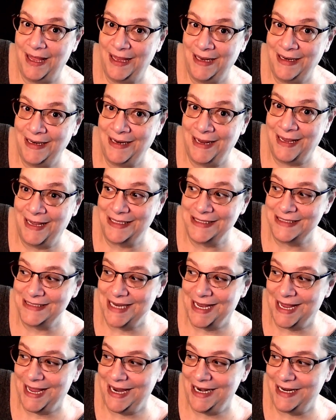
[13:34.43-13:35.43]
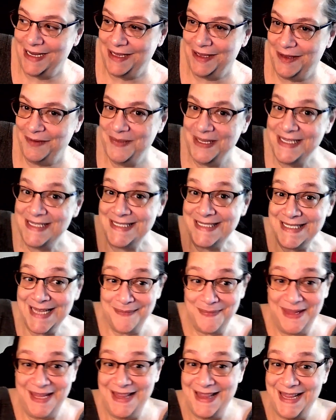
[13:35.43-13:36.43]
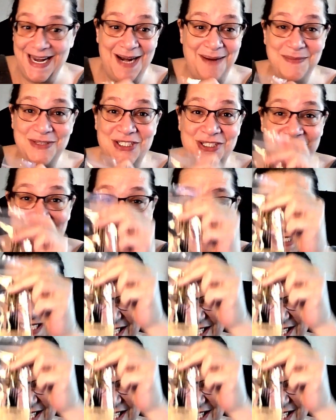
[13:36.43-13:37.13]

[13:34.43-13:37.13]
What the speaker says: Next item, something that I'm sure is